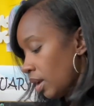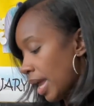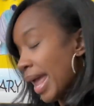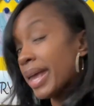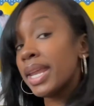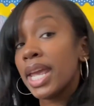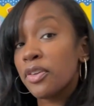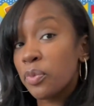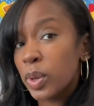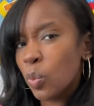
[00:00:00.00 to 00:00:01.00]
And
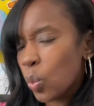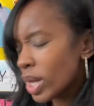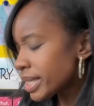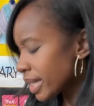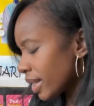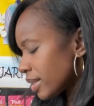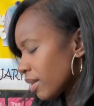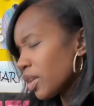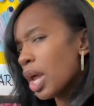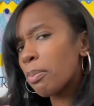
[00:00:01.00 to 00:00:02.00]
if we want to get to
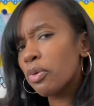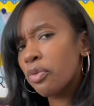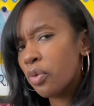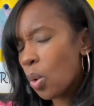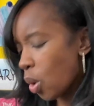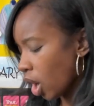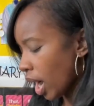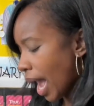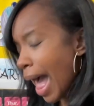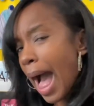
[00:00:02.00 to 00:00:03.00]
the number
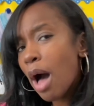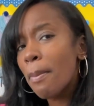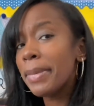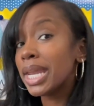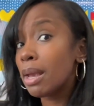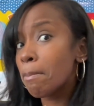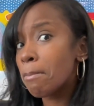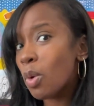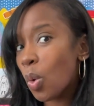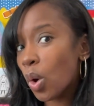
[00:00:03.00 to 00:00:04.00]
four, how many
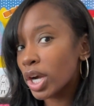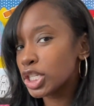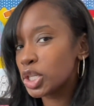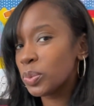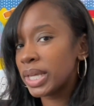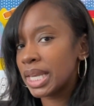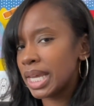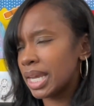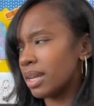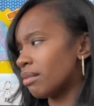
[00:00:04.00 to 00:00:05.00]
more do we
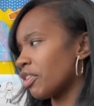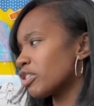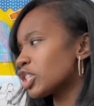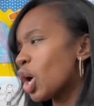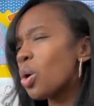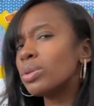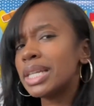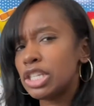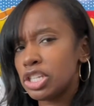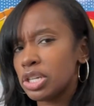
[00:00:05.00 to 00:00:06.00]
need? There's
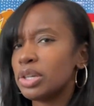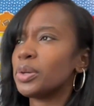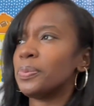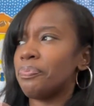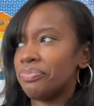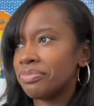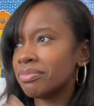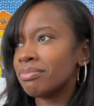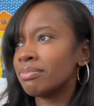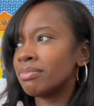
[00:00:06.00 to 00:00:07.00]
only two.
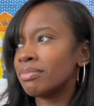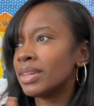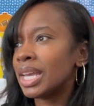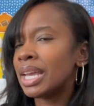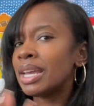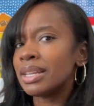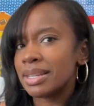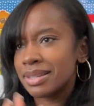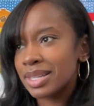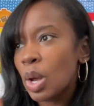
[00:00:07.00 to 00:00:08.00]

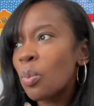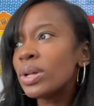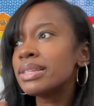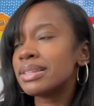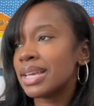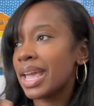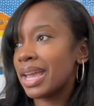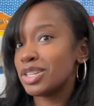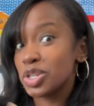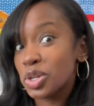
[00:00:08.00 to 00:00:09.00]
Did someone
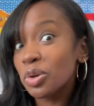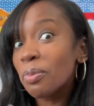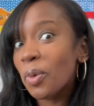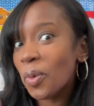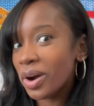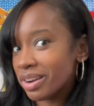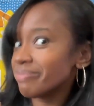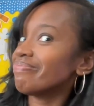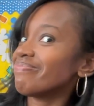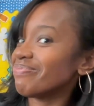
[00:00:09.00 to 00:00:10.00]
say two more?
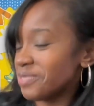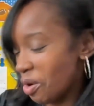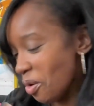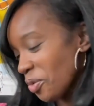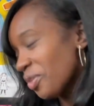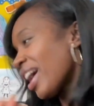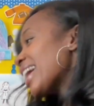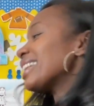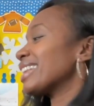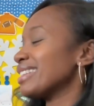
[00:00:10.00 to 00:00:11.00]
All
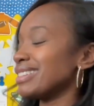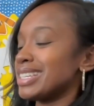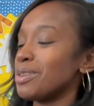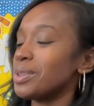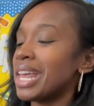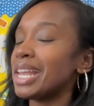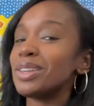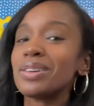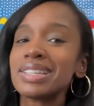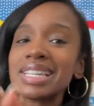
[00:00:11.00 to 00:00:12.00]
right, let's see what that
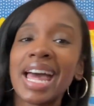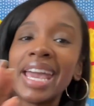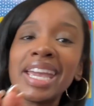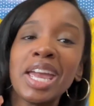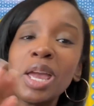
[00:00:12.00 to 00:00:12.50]
looks like.